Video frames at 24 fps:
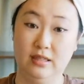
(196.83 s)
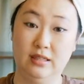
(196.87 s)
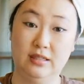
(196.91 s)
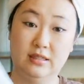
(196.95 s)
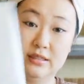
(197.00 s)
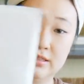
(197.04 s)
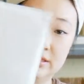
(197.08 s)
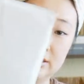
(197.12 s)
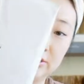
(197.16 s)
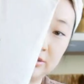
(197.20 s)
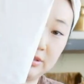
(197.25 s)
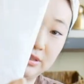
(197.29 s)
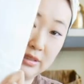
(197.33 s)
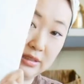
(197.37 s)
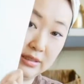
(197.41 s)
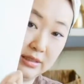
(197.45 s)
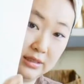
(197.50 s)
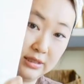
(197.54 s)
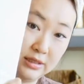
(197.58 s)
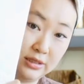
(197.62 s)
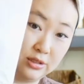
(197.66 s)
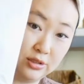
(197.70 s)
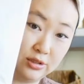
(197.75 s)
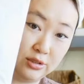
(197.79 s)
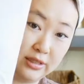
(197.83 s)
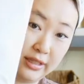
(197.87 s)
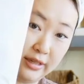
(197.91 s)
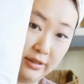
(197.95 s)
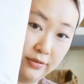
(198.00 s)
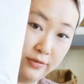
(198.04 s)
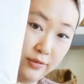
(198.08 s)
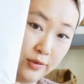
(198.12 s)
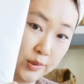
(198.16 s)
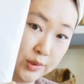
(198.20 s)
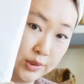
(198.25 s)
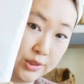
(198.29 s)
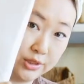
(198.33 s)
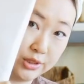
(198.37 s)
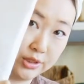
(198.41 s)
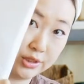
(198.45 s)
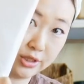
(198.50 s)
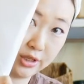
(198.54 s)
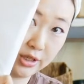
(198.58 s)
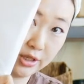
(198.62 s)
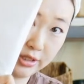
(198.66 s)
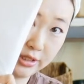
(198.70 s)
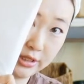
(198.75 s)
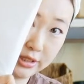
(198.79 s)
So this is still like frozen
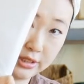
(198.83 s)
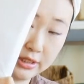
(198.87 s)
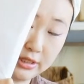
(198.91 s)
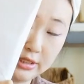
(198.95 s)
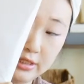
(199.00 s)
solid.